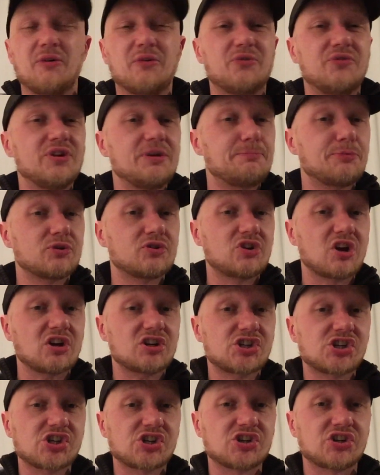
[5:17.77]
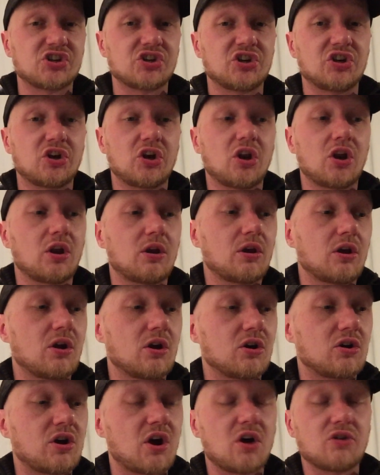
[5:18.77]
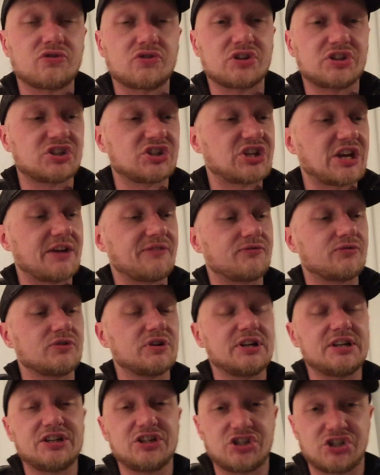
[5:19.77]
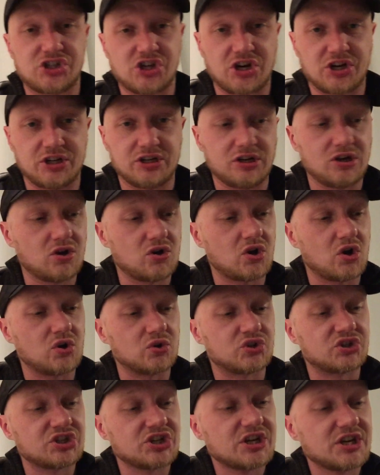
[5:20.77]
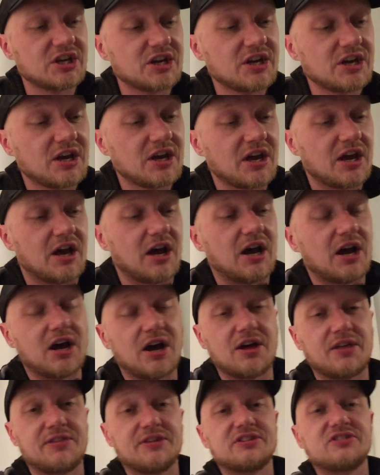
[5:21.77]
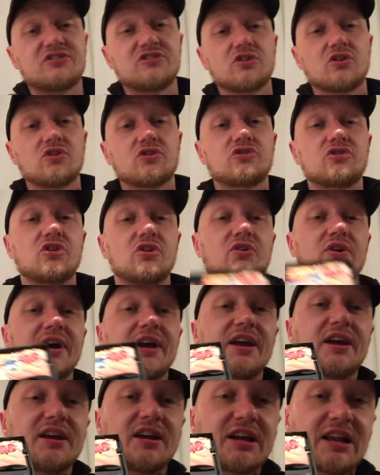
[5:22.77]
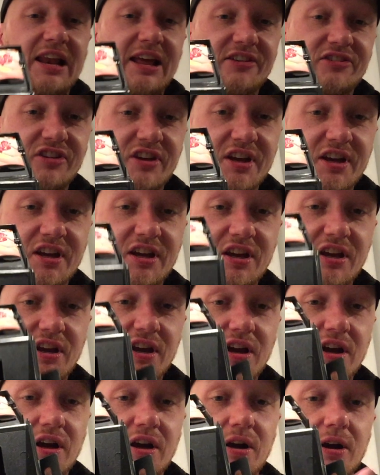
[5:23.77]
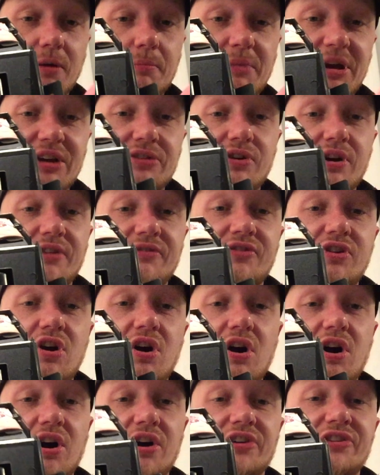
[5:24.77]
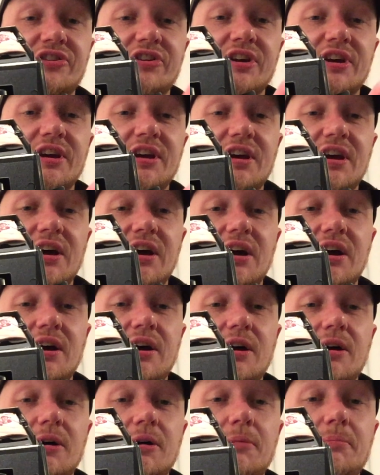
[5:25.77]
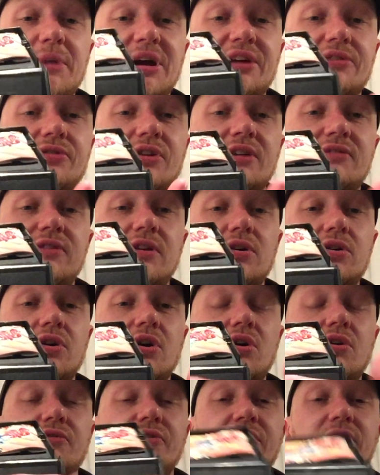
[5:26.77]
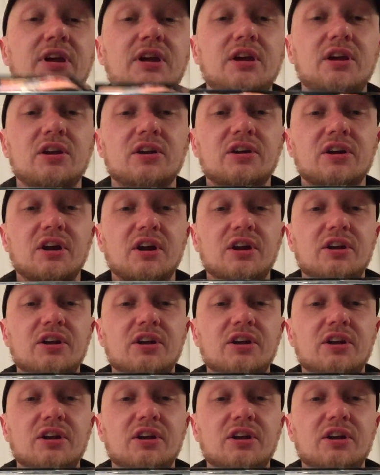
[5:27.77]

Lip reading: reproduction cartridges have really shiny logos. This is also a classic Mega Drive card. Mega Drive logo over here,